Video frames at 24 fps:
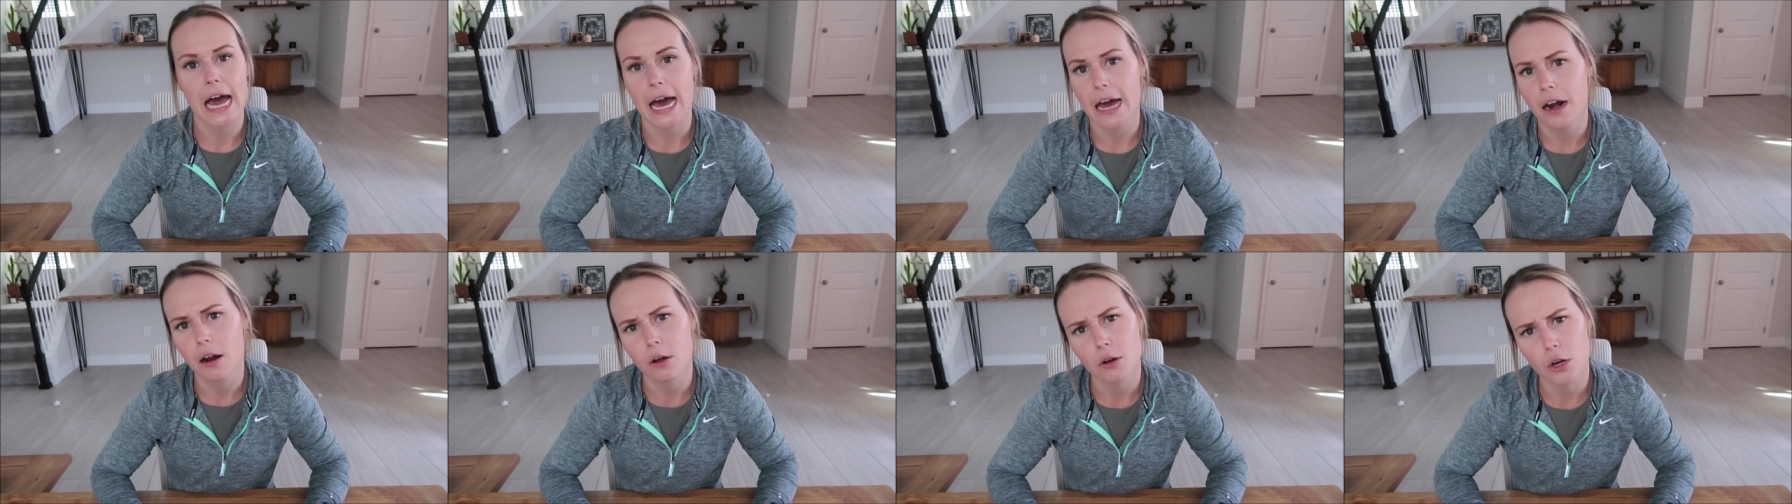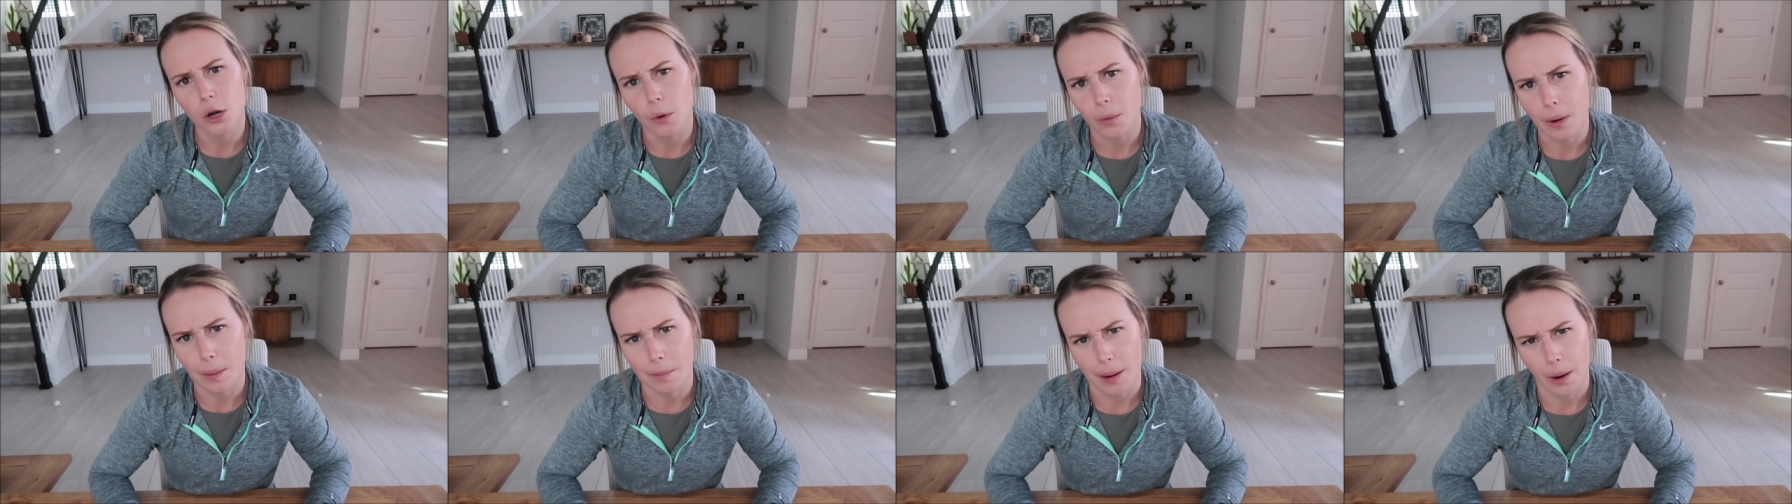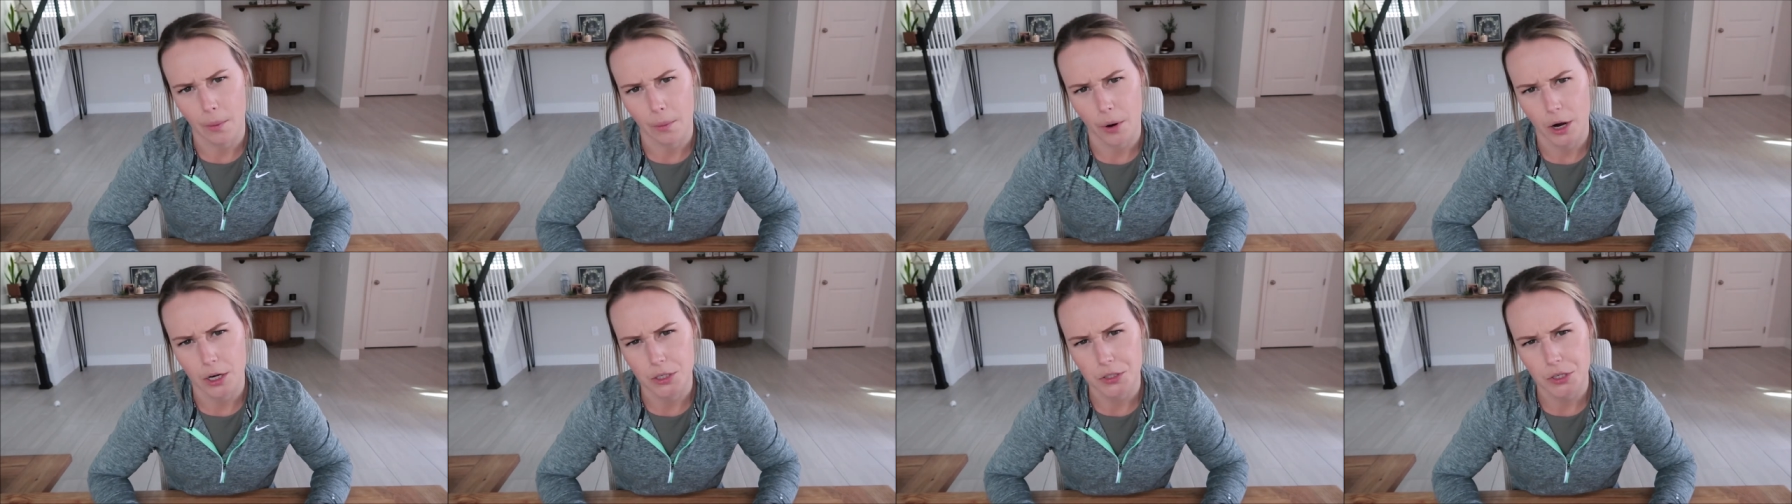I don't know where
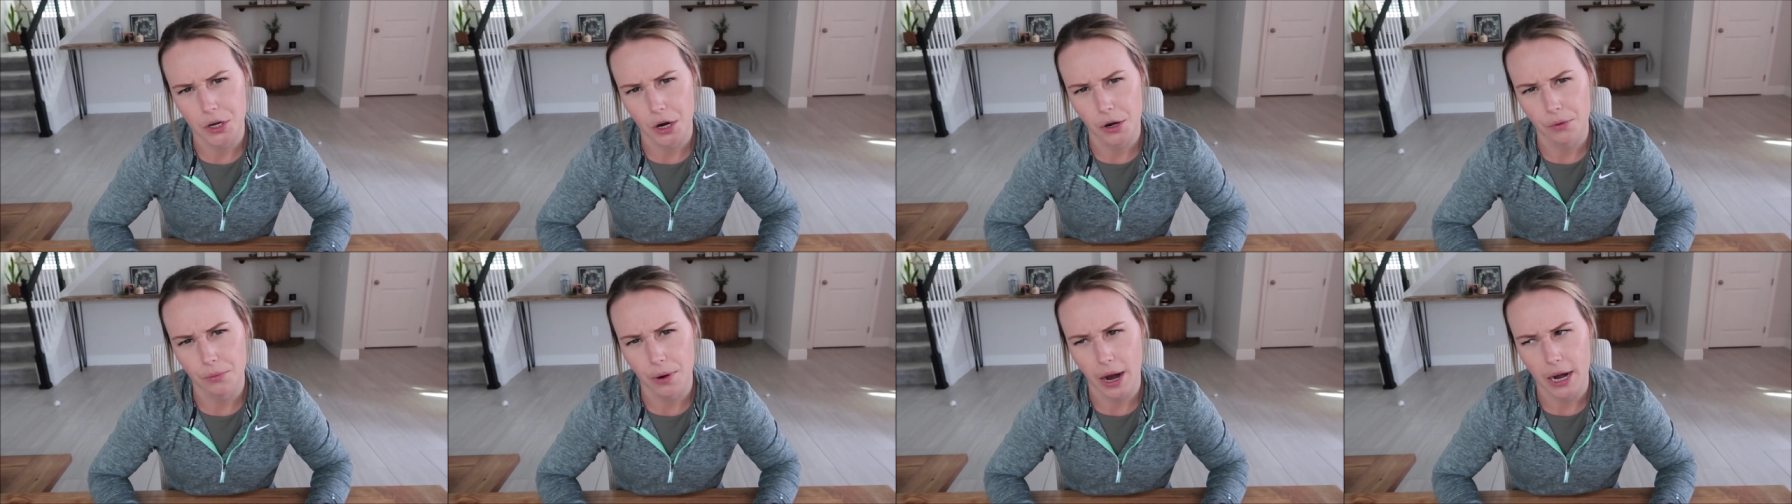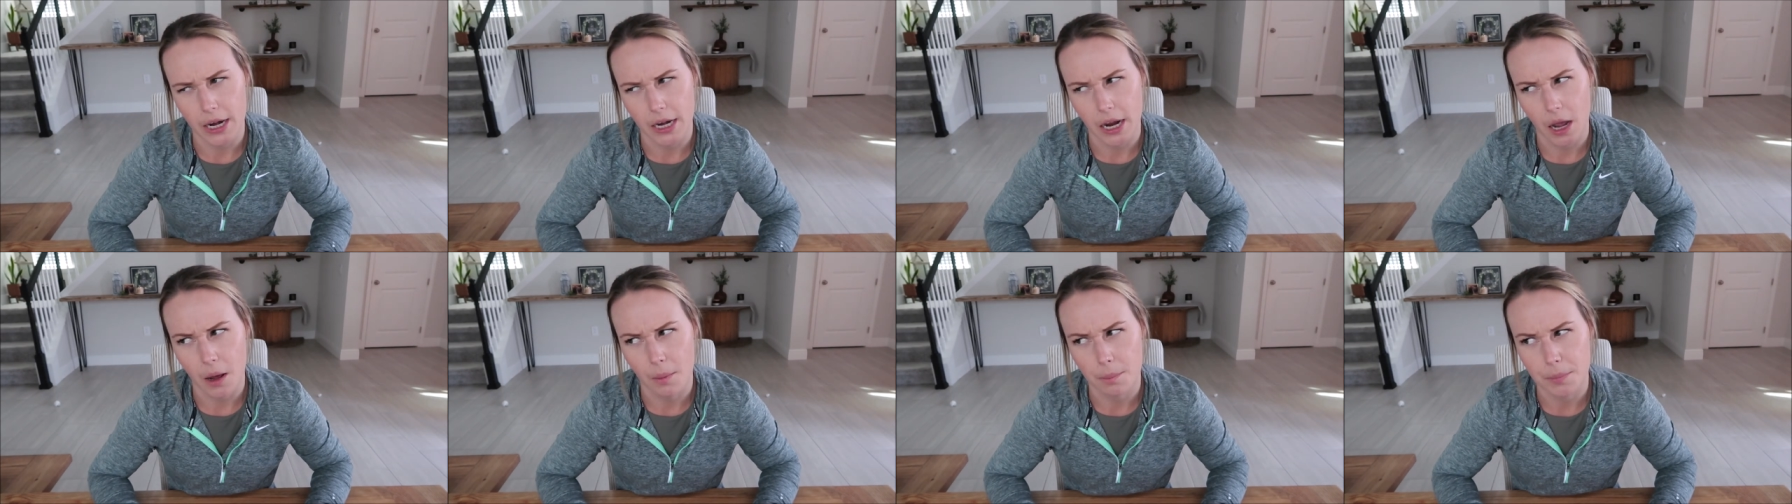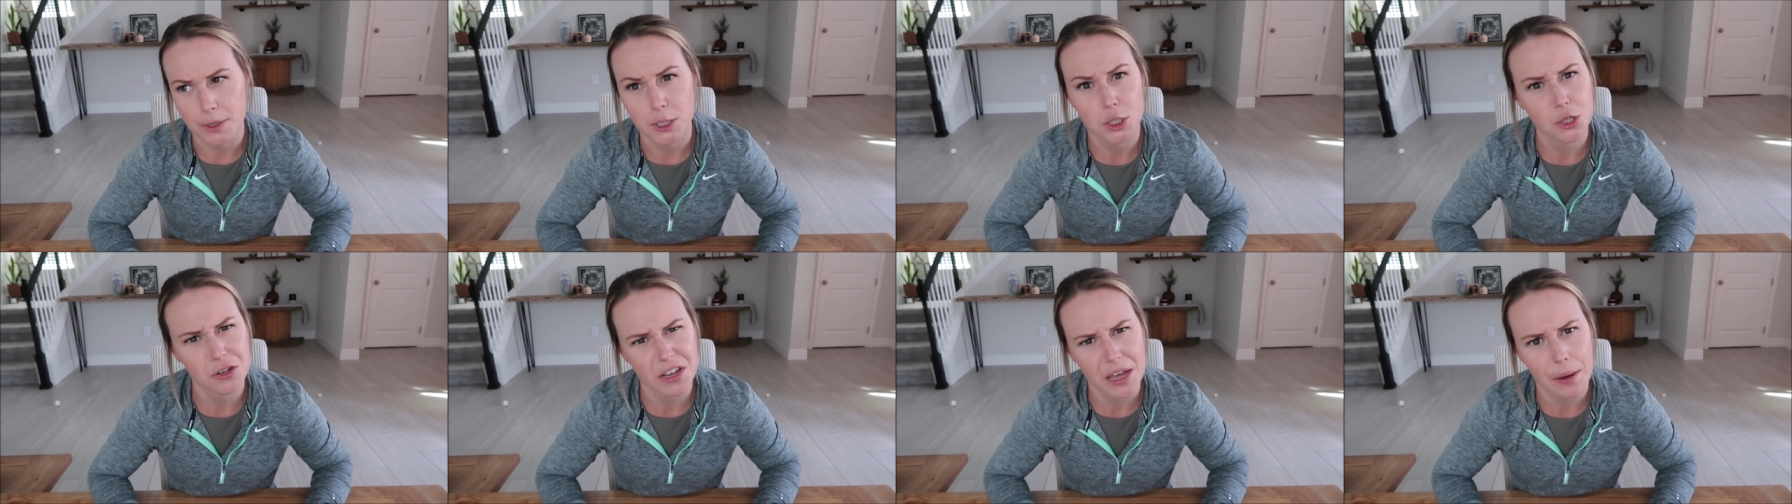my words are right now,
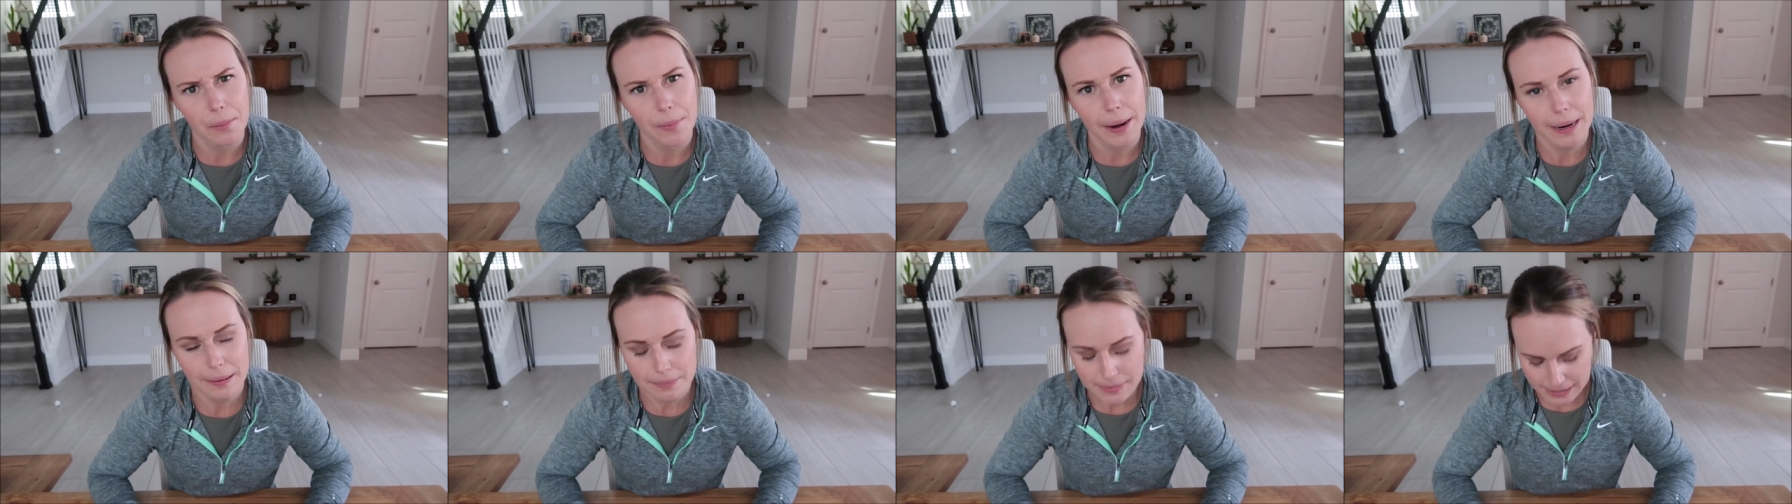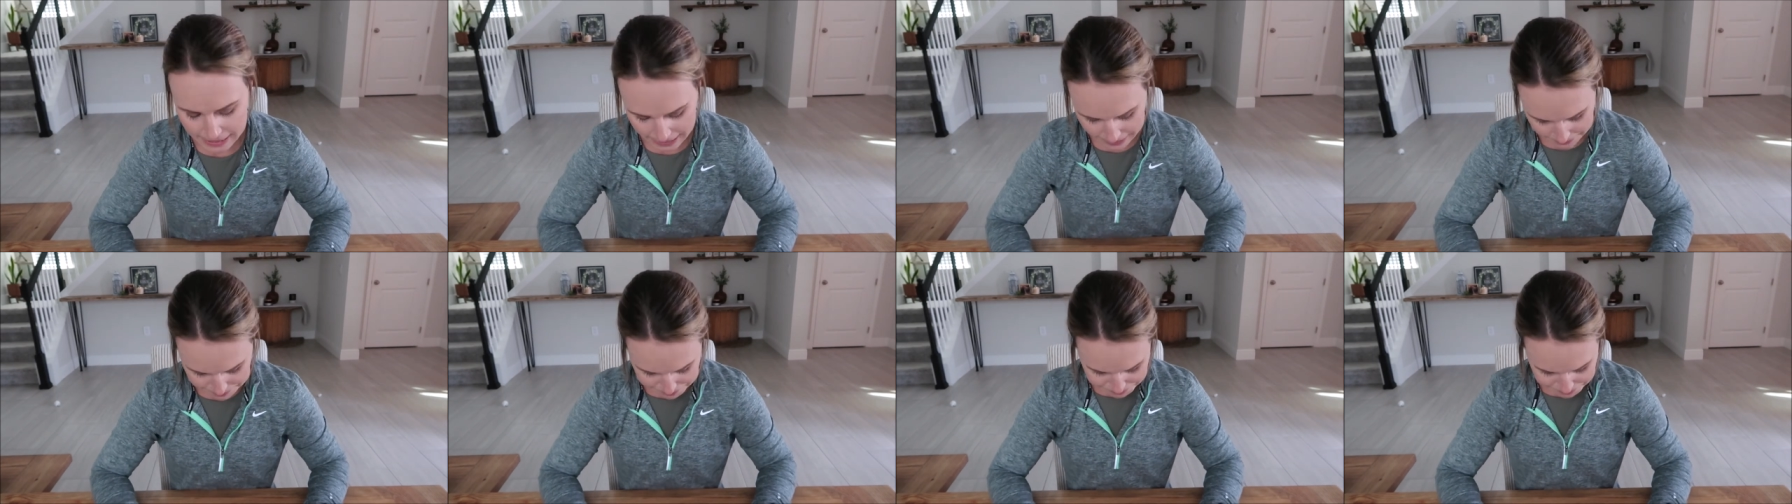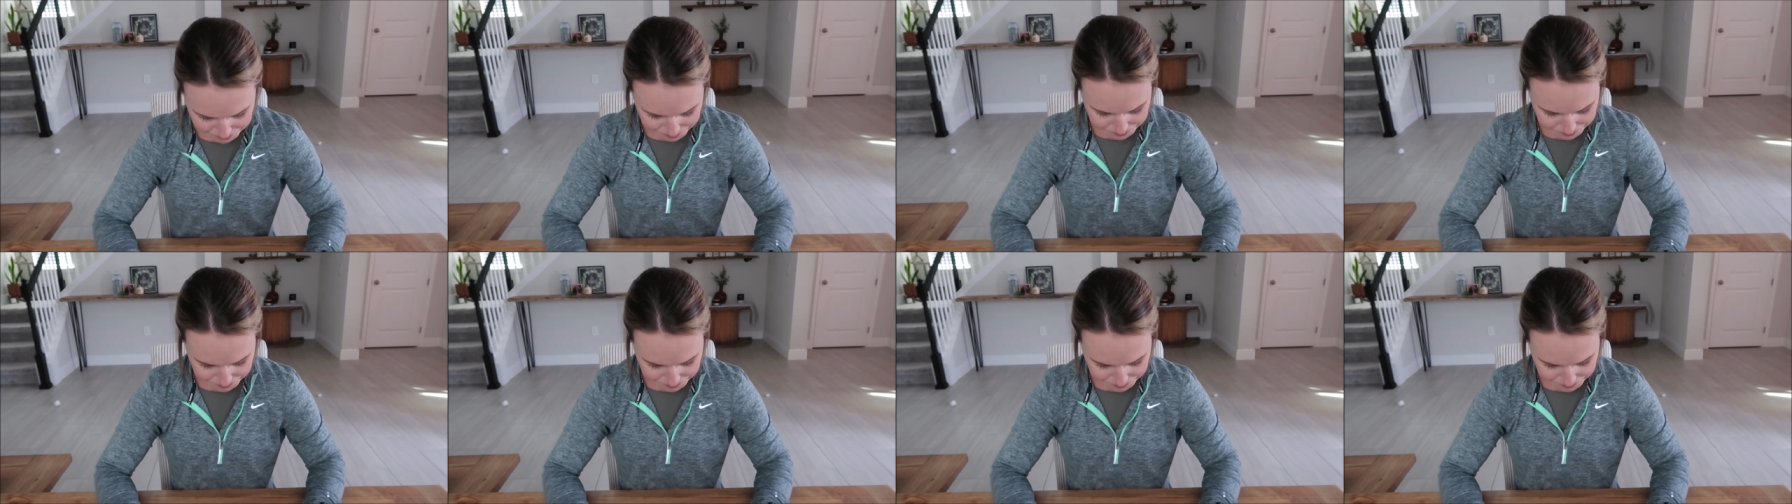but you get what I'm saying.